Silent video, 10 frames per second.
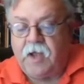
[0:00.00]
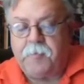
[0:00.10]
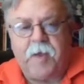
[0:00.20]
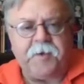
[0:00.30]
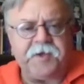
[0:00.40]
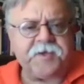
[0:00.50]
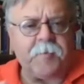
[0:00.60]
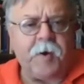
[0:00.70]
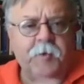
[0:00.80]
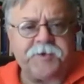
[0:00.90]
And maybe
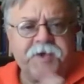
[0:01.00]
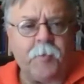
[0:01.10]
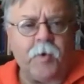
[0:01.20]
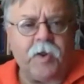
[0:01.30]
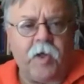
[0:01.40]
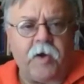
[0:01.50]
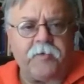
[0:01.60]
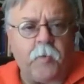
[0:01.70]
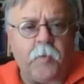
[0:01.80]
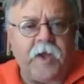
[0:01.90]
some, somewhere along
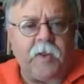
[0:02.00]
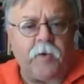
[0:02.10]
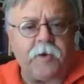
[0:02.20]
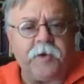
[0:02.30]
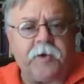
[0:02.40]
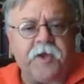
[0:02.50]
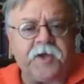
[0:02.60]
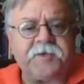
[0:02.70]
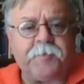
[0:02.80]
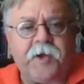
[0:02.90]
the way, Loren, you can
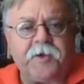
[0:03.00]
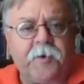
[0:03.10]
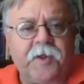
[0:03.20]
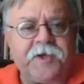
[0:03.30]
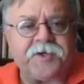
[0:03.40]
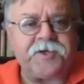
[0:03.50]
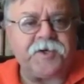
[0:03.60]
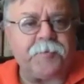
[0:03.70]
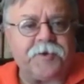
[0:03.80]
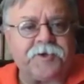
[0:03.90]
explain your
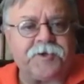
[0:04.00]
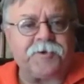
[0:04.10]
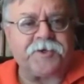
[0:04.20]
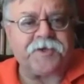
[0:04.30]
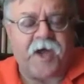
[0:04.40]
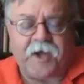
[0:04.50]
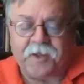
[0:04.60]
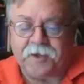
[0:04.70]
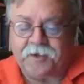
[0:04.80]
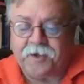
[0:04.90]
relationship with the Church of
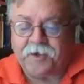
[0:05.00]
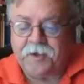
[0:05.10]
Scotland.